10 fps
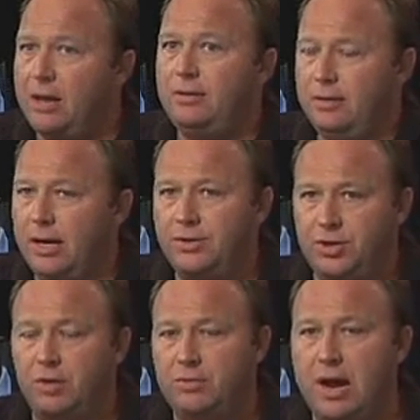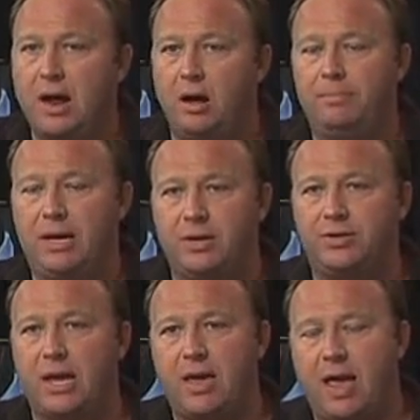And so now,
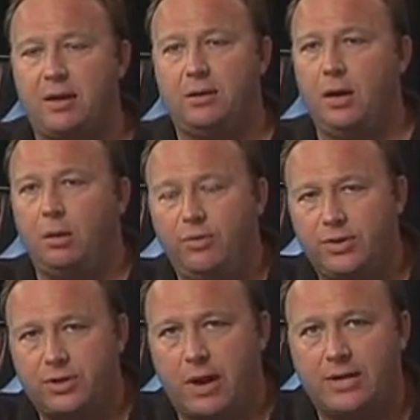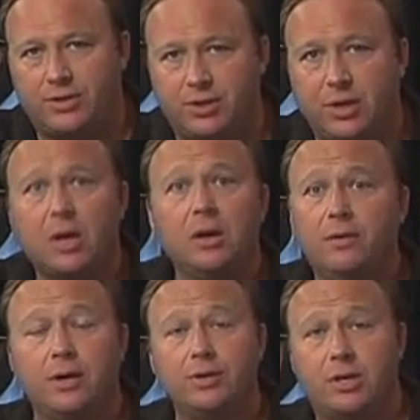because they can't deal with this crisis,
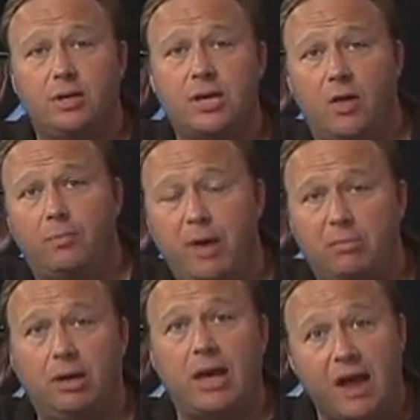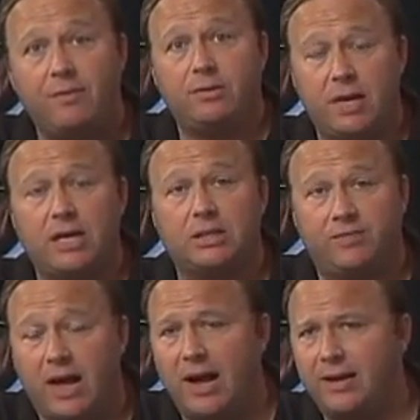they're just going to tell the public everything
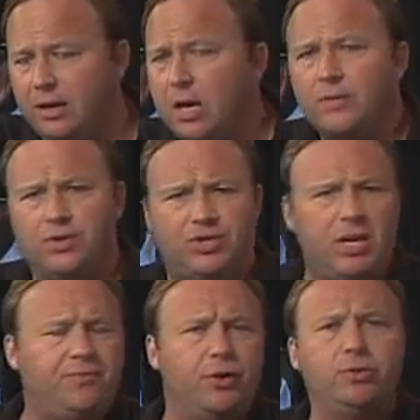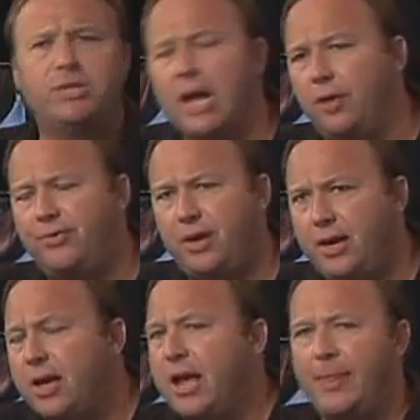is fine and the seafood's
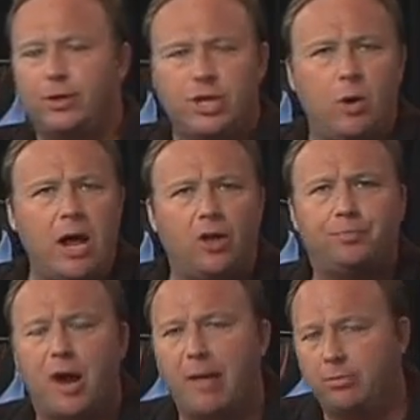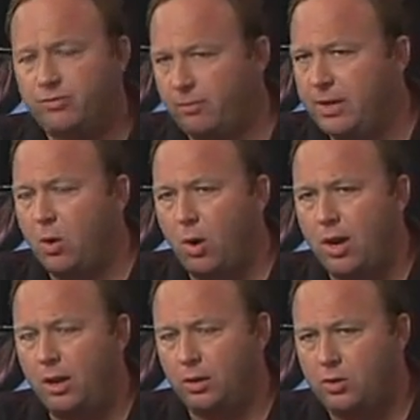healthy and there's no health problems from the
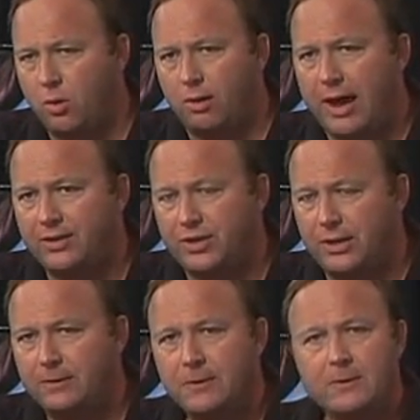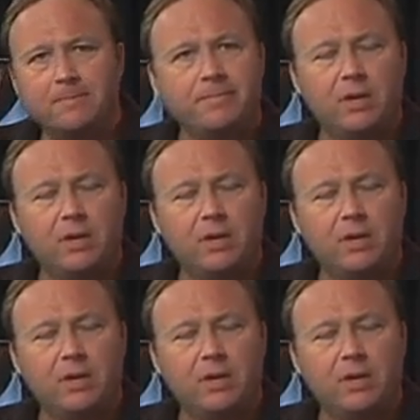oil or core exit.